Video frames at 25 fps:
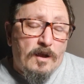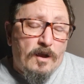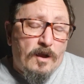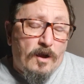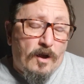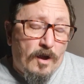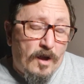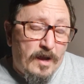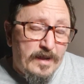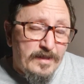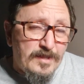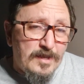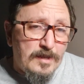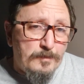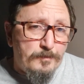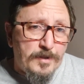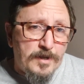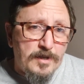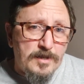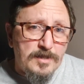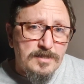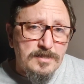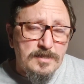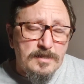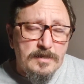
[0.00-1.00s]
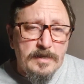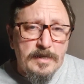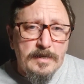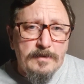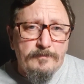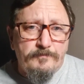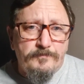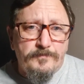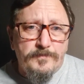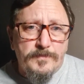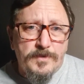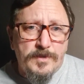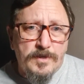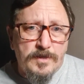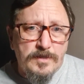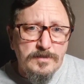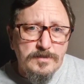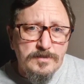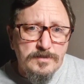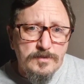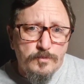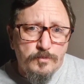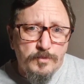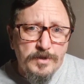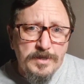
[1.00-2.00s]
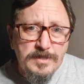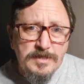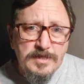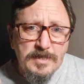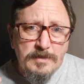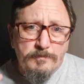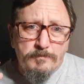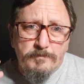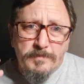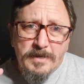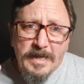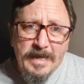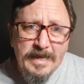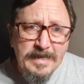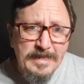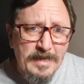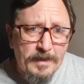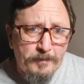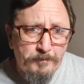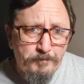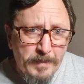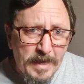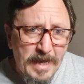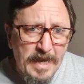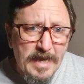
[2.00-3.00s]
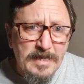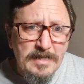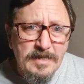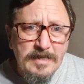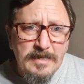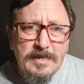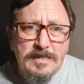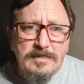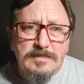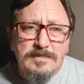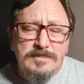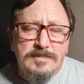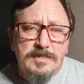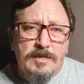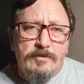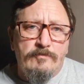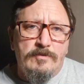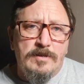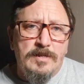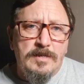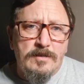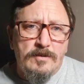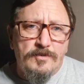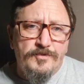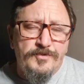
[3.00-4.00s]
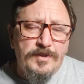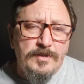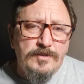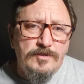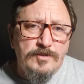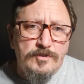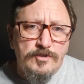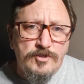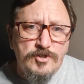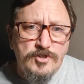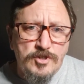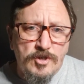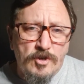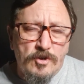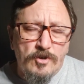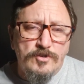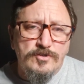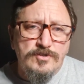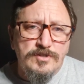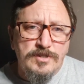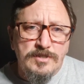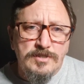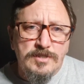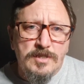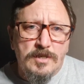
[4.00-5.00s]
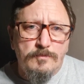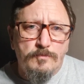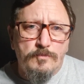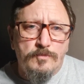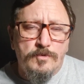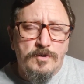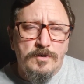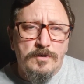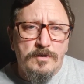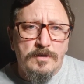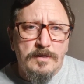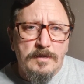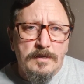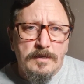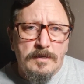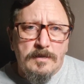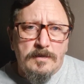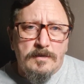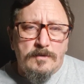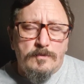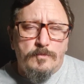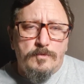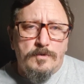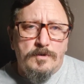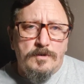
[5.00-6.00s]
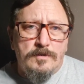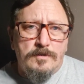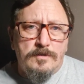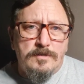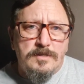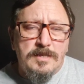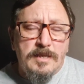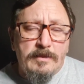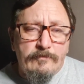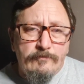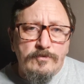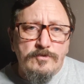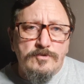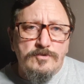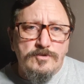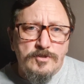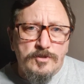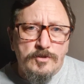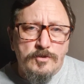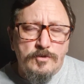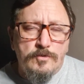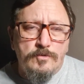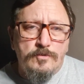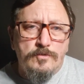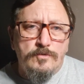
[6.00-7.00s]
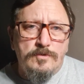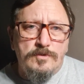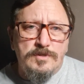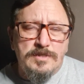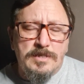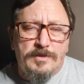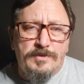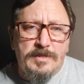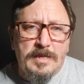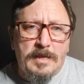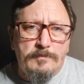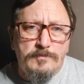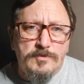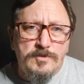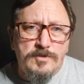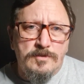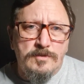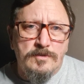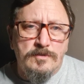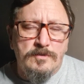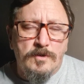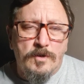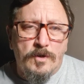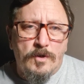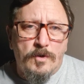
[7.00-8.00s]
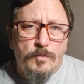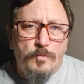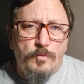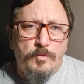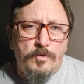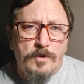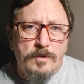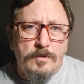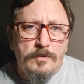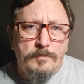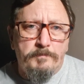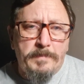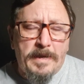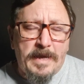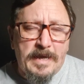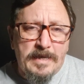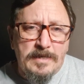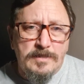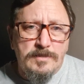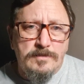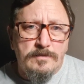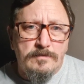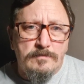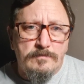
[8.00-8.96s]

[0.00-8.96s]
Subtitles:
I think, personally, that we didn't play that badly necessarily. I think that the chances that were given to Southampton were bad